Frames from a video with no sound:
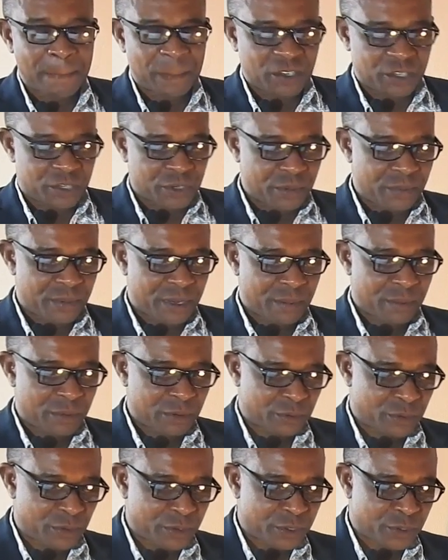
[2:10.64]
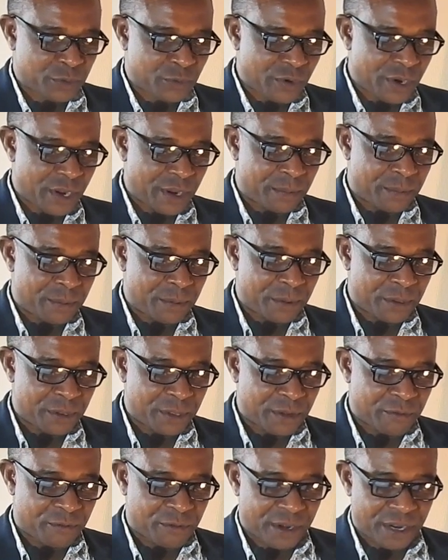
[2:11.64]
You should be able to describe
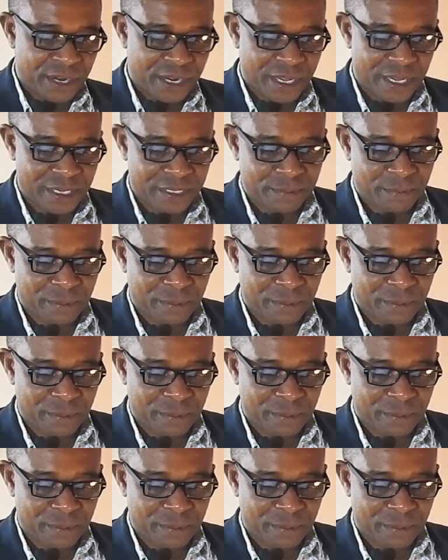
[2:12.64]
the various